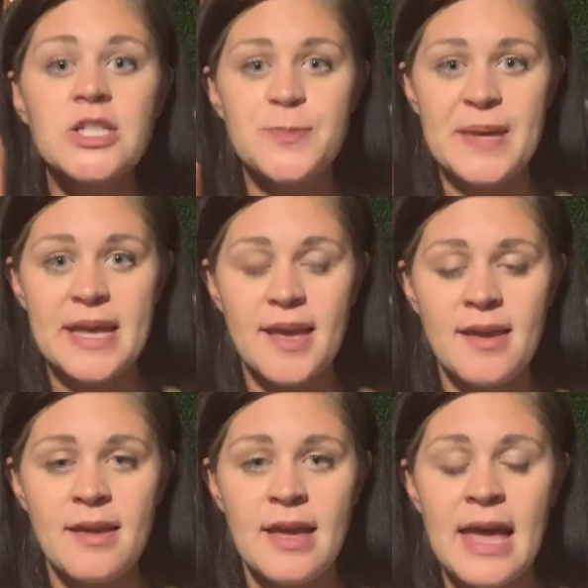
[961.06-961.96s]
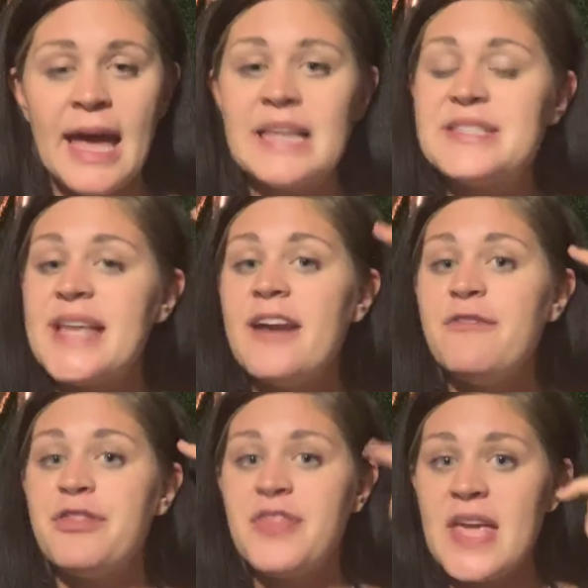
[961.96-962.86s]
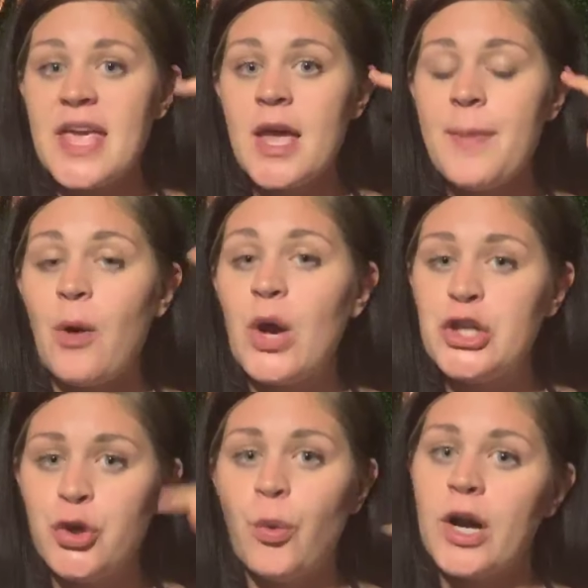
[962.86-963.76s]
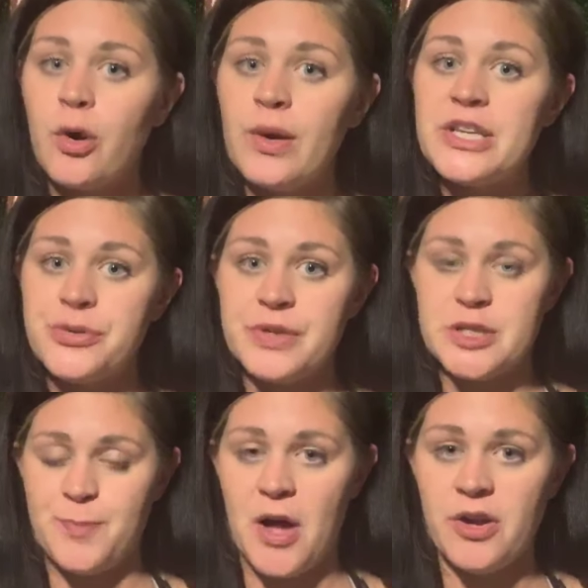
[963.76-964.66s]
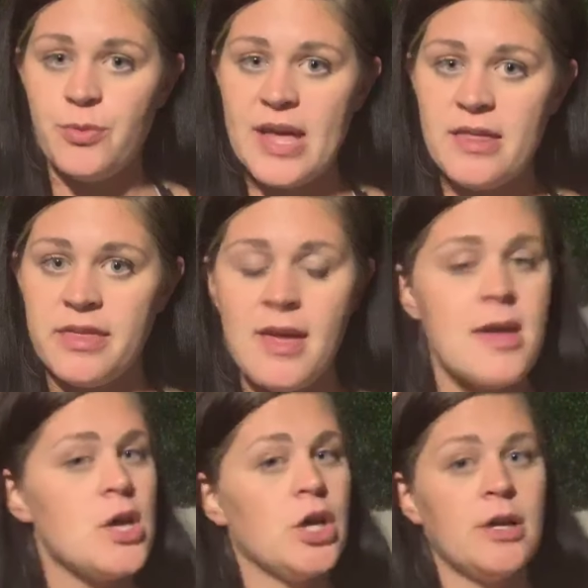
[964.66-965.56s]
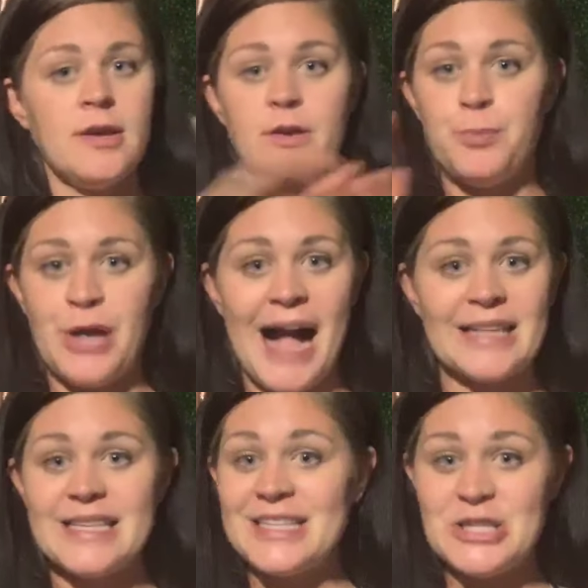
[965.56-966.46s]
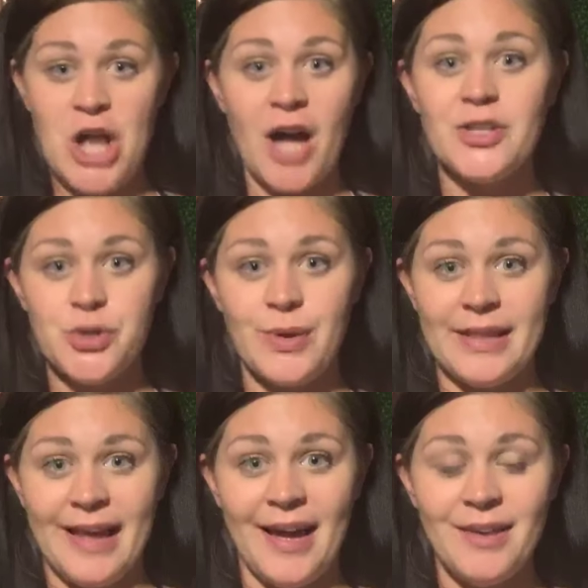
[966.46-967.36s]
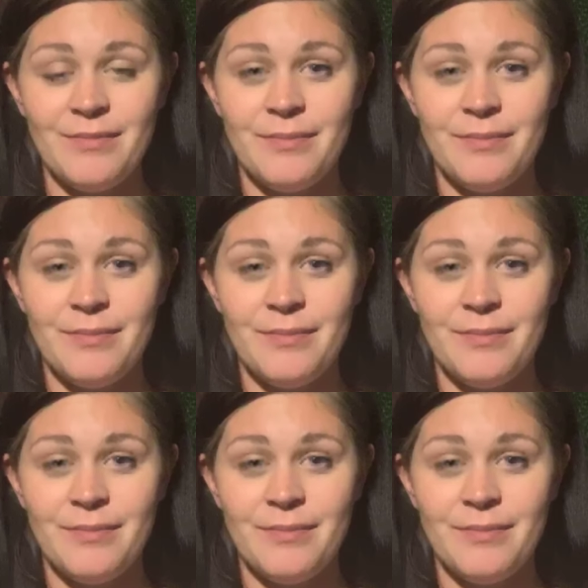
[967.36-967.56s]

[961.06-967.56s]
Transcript: speaking, instead of thinking about what you're going to respond with, practice not doing that.